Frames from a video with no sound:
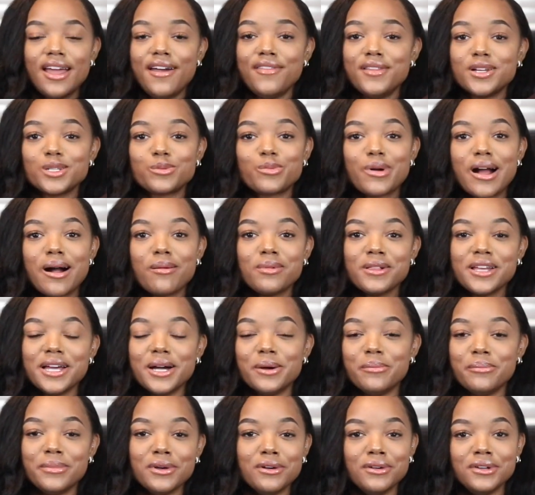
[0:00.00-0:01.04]
And there's probably a
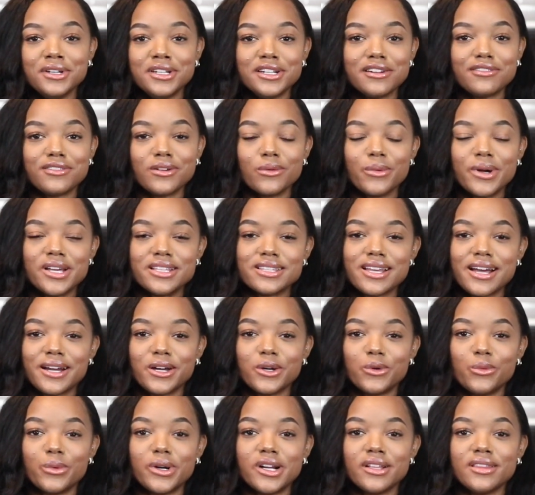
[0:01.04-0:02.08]
million different ways I
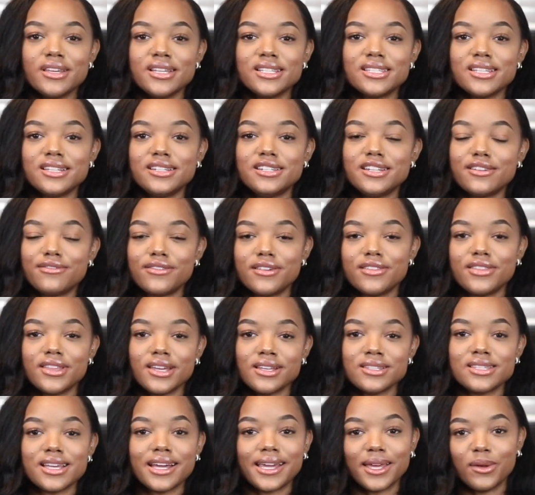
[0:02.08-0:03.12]
could wear this and different
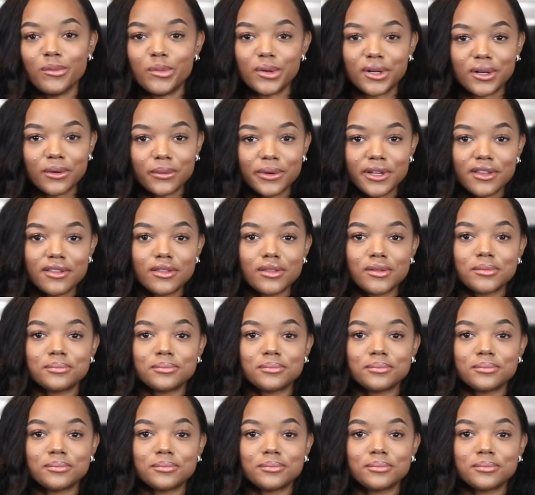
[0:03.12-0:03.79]
things I can put it with.